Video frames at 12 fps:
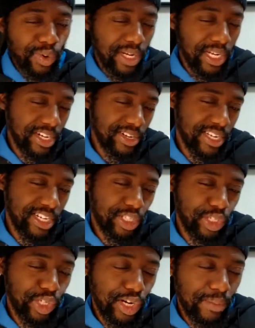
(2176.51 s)
only
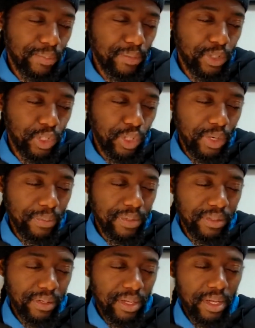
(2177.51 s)
create
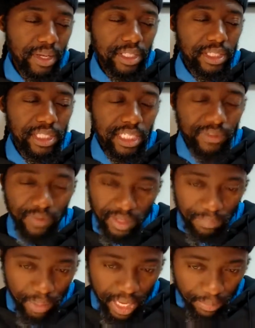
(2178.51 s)
jobs just for
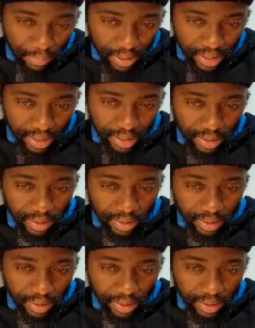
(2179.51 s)
the paper.